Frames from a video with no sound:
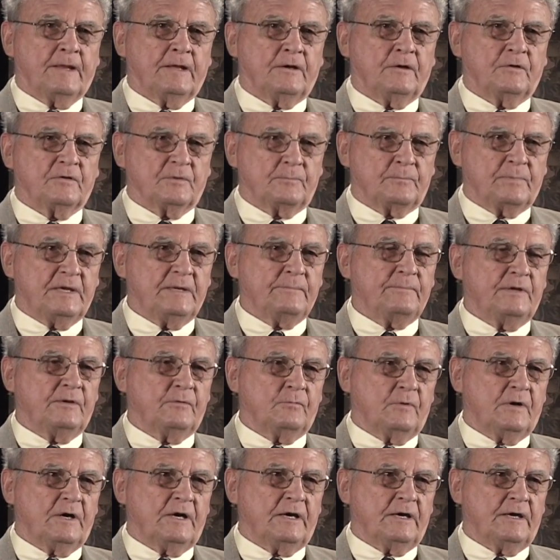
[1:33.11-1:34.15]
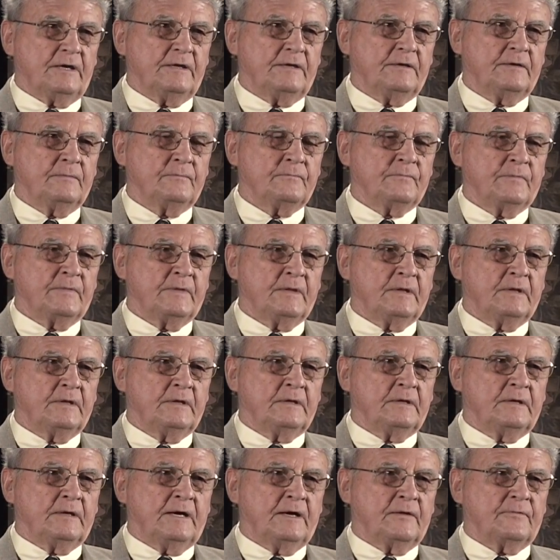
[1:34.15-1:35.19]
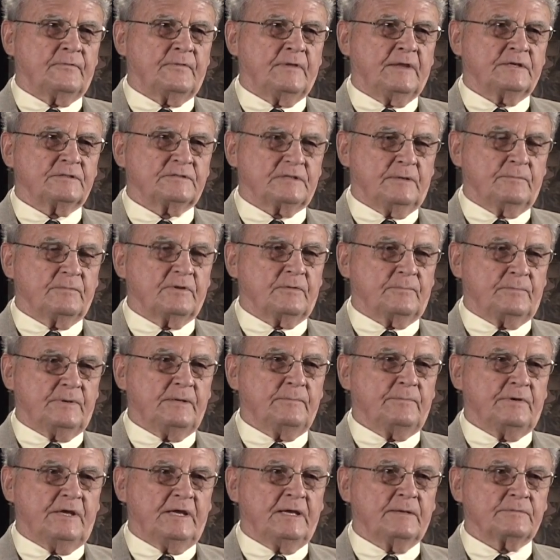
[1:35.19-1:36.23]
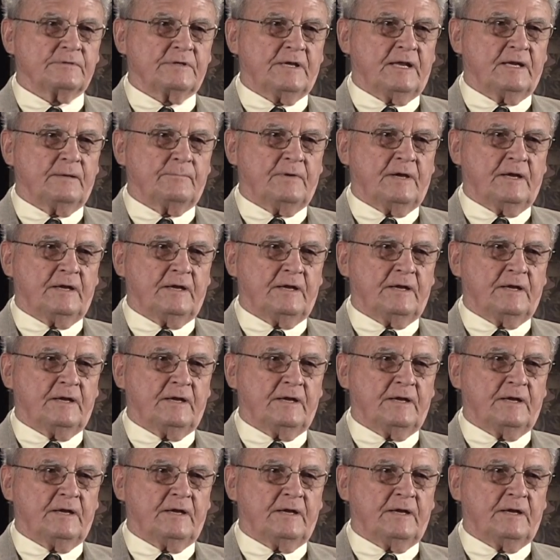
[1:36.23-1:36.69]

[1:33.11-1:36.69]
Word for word: On the PBY, I think some of the PBMs had them.